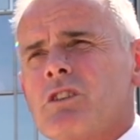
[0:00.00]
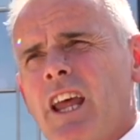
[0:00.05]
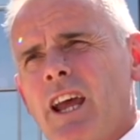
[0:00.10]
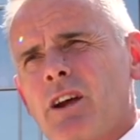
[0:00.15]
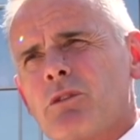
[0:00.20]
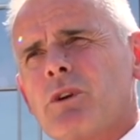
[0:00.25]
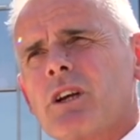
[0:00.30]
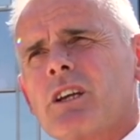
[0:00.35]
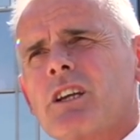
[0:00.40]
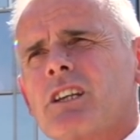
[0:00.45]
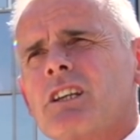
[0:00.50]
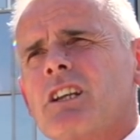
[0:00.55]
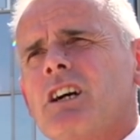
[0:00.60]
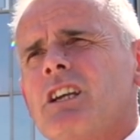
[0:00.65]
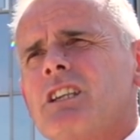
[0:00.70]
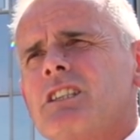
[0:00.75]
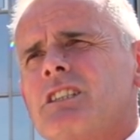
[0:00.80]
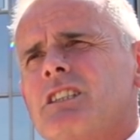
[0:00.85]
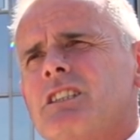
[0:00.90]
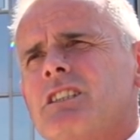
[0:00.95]
now
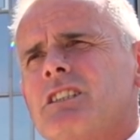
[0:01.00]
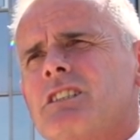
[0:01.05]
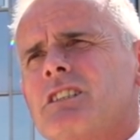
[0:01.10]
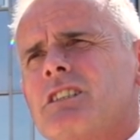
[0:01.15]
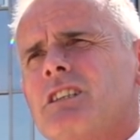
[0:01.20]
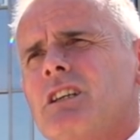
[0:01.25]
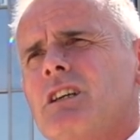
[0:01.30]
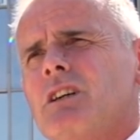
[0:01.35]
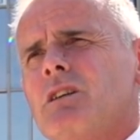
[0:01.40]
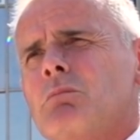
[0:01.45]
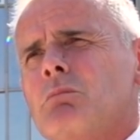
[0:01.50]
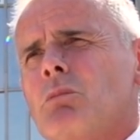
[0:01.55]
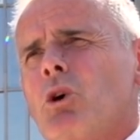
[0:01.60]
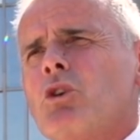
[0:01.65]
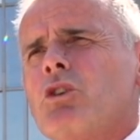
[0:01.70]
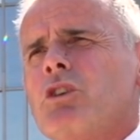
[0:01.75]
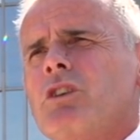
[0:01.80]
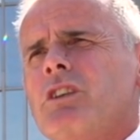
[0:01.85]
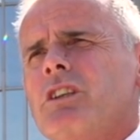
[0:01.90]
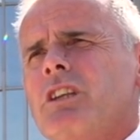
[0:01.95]
recognized as
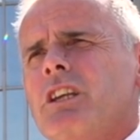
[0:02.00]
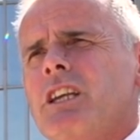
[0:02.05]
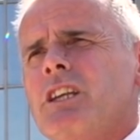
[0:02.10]
modern